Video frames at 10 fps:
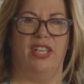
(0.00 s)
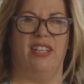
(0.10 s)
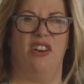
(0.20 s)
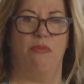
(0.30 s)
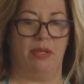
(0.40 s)
can
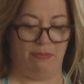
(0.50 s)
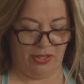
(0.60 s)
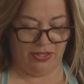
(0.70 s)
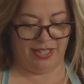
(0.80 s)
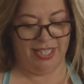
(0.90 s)
help it,
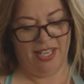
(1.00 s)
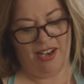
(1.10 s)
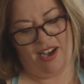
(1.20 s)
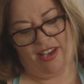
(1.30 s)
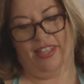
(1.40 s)
because
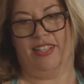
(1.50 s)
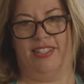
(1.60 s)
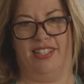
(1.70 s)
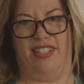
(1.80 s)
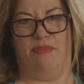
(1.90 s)
I think there's
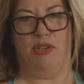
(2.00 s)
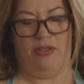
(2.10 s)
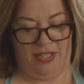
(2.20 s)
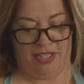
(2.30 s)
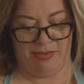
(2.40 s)
just the
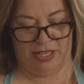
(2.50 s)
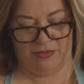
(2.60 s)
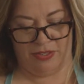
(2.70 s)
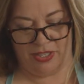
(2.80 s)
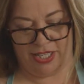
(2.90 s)
perfect amount of
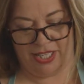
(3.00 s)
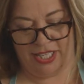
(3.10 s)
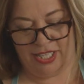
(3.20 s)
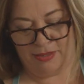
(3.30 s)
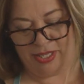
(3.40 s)
everything in
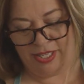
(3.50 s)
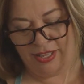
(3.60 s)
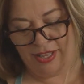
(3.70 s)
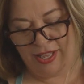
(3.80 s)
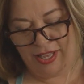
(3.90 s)
here, but
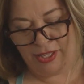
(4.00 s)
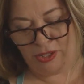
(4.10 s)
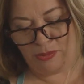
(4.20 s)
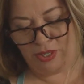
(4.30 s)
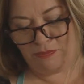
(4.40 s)
a little bit